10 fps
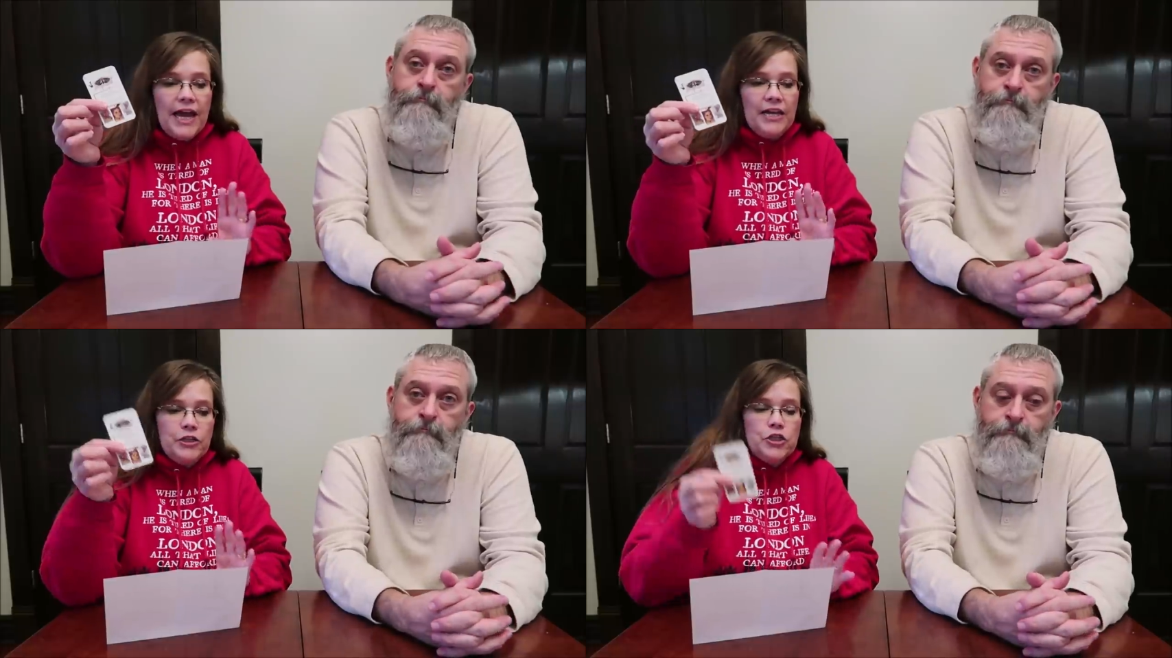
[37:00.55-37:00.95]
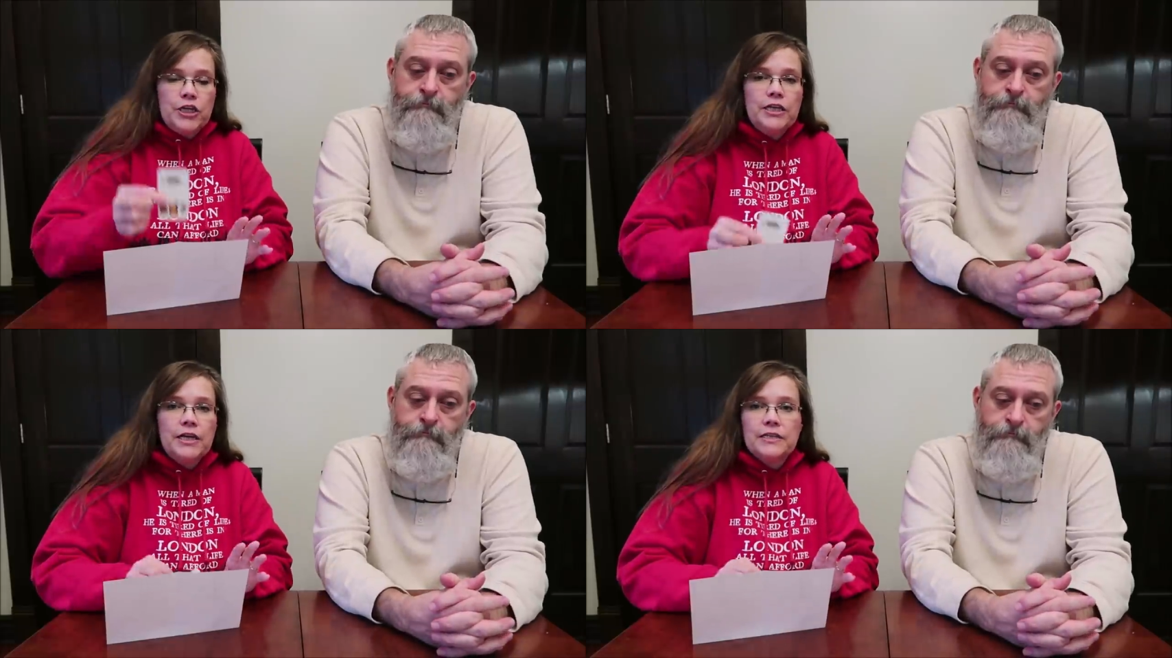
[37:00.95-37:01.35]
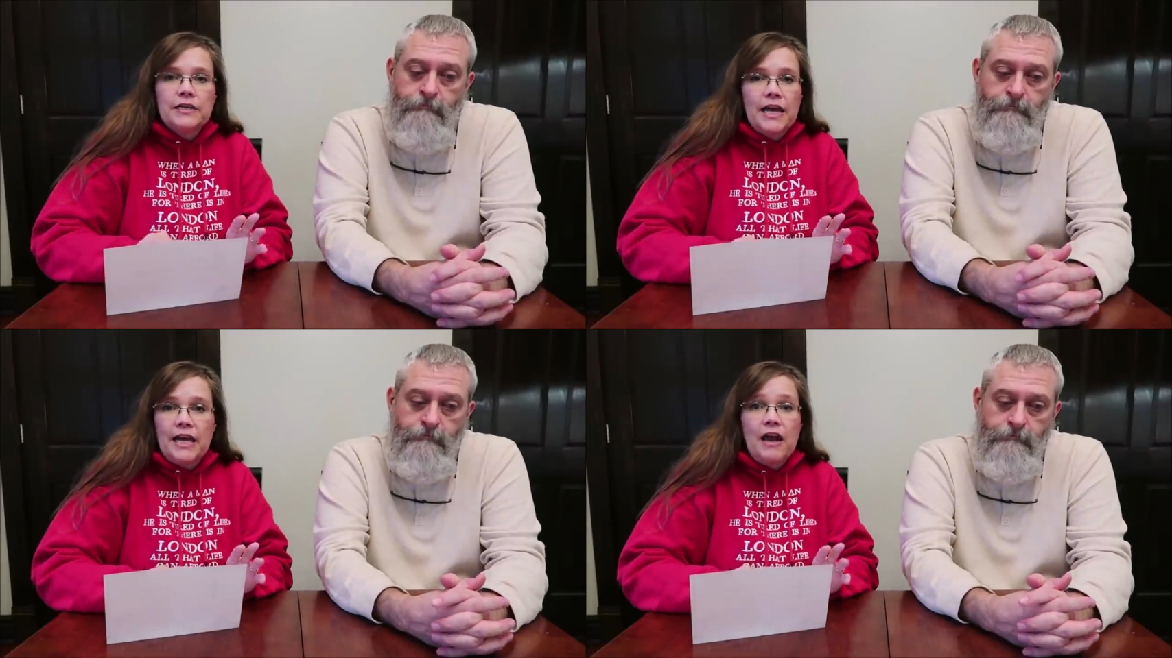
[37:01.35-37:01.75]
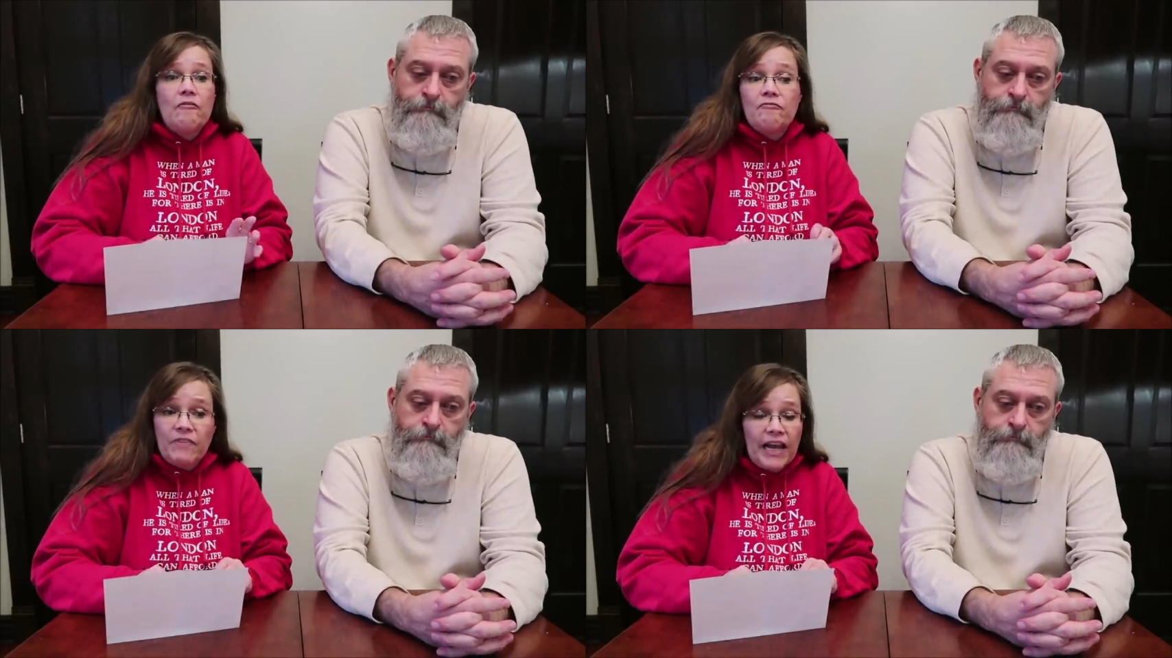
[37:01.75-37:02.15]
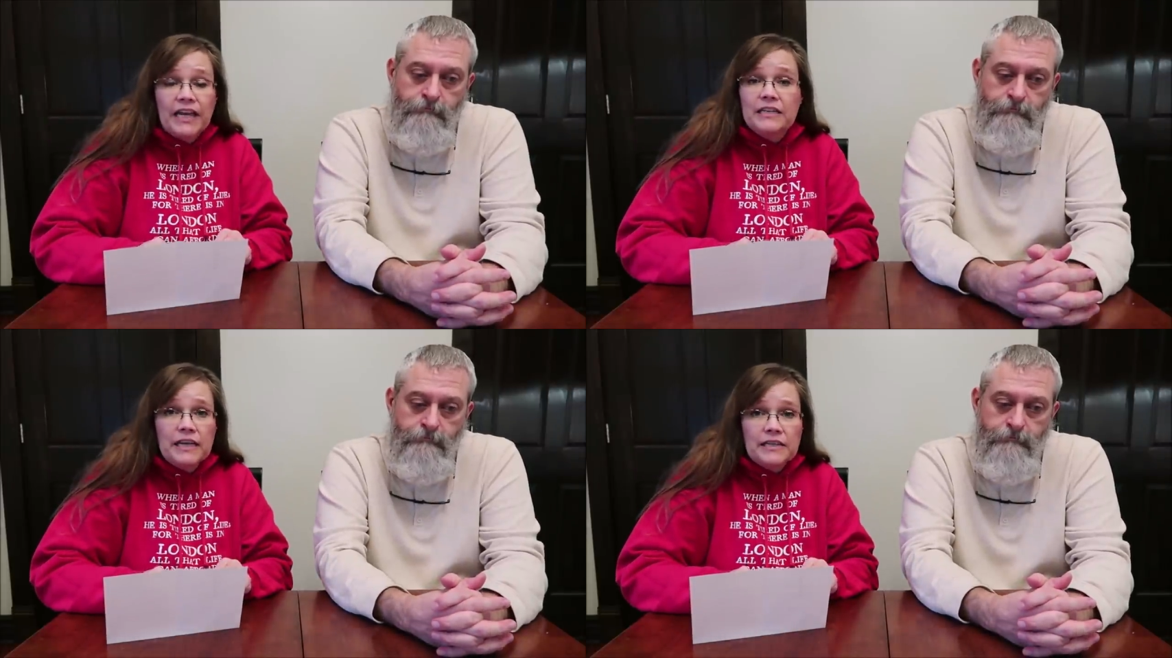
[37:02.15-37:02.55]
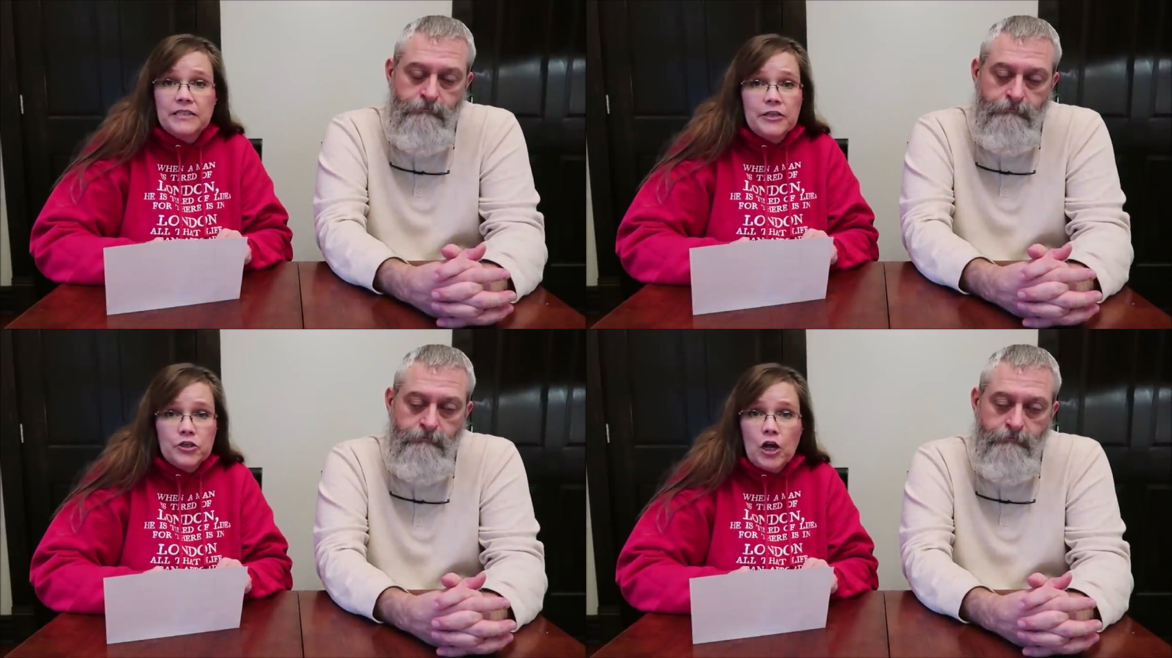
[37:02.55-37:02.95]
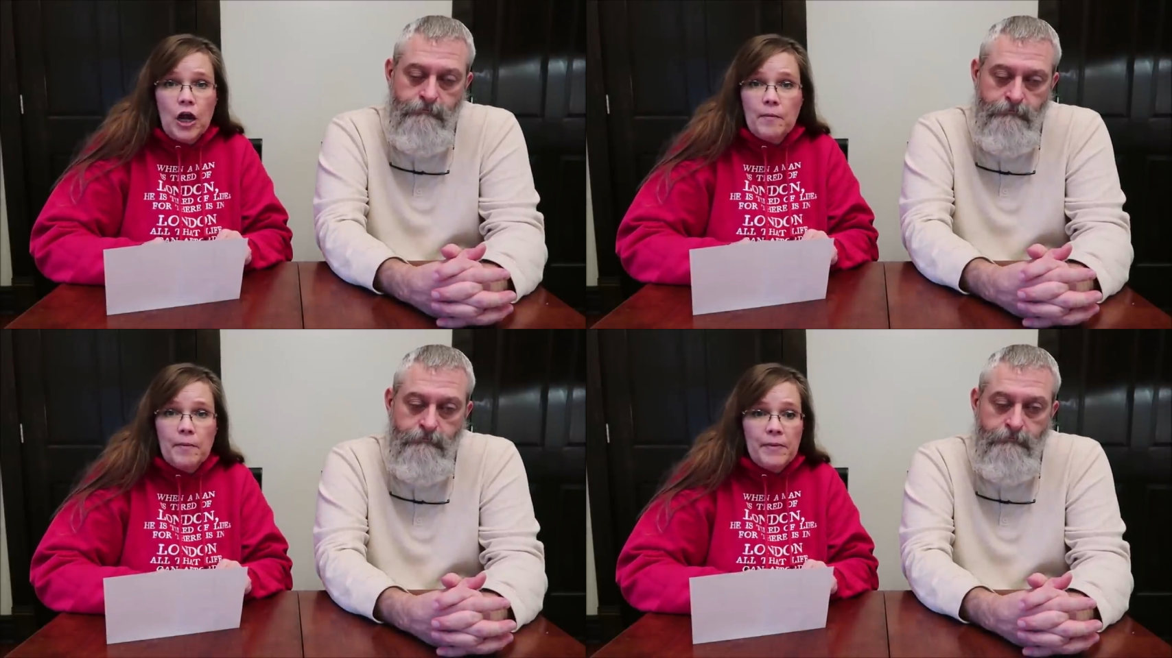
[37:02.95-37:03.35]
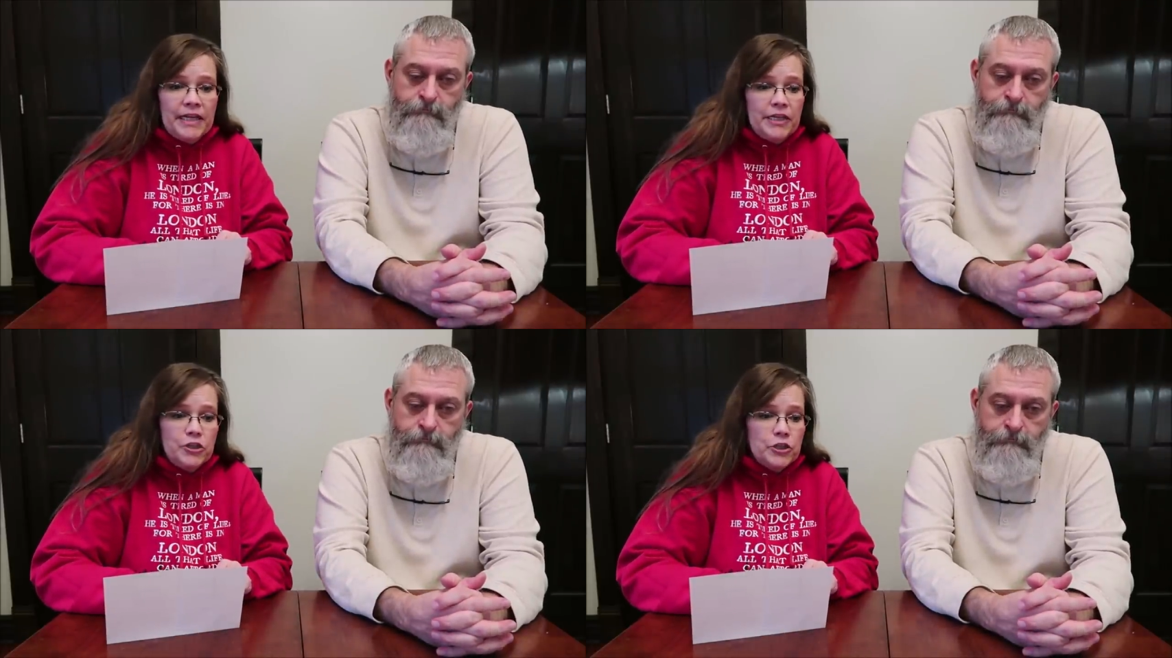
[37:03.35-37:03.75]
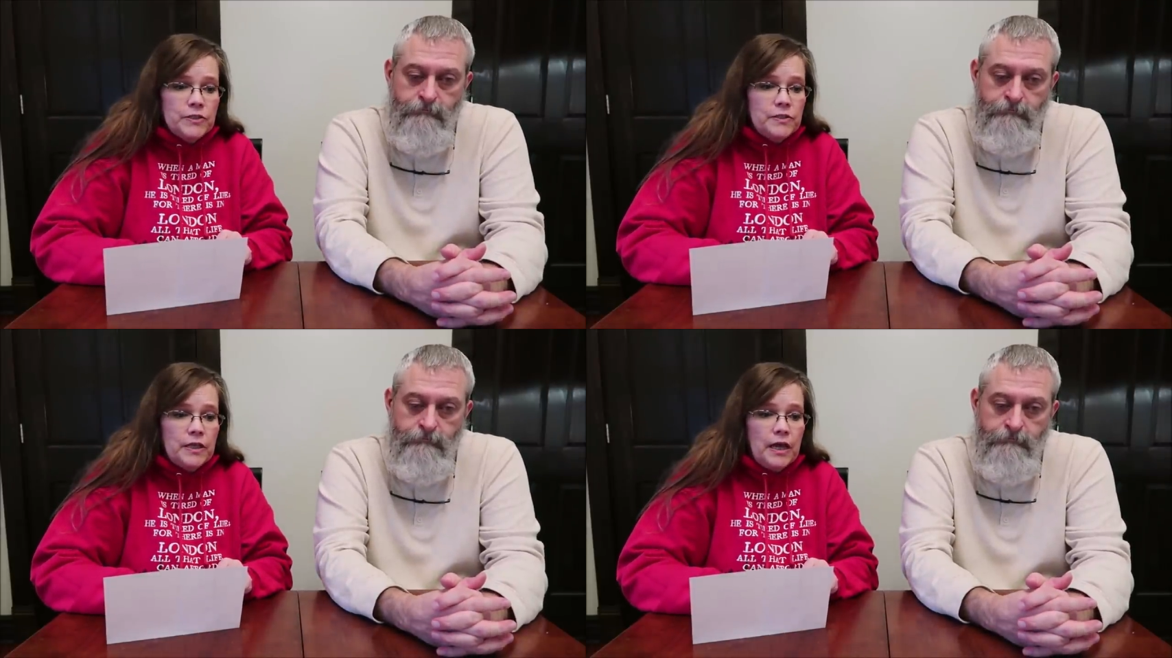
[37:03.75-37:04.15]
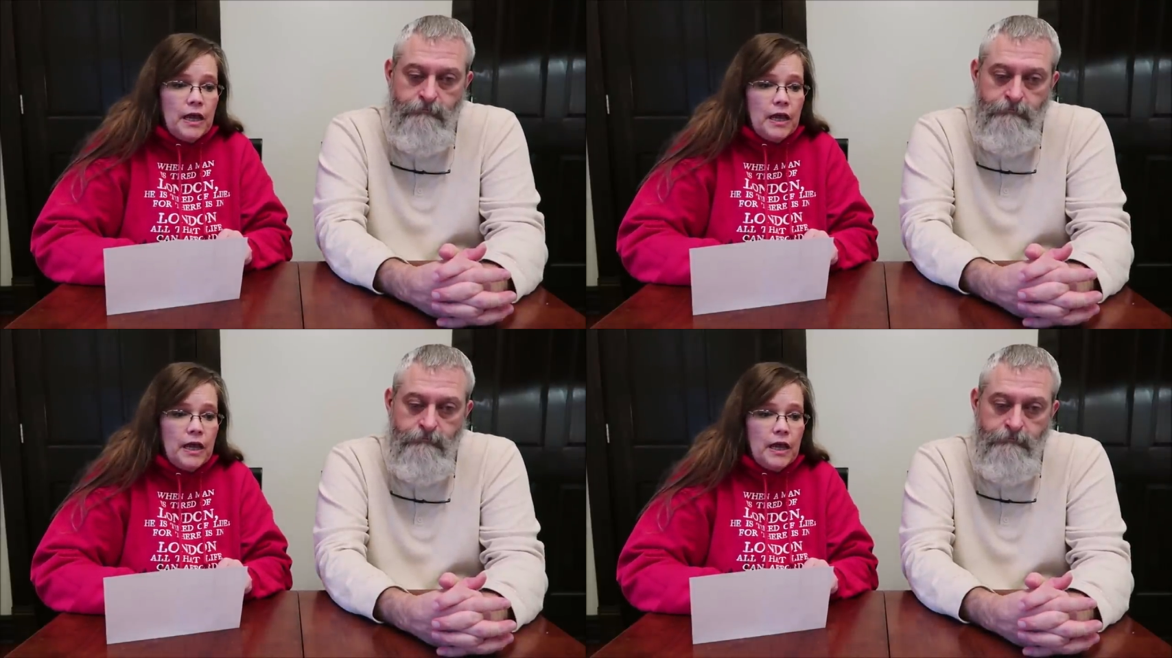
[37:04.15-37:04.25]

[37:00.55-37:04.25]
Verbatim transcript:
Speaker 1: and she does a fantastic job. I mean, it just,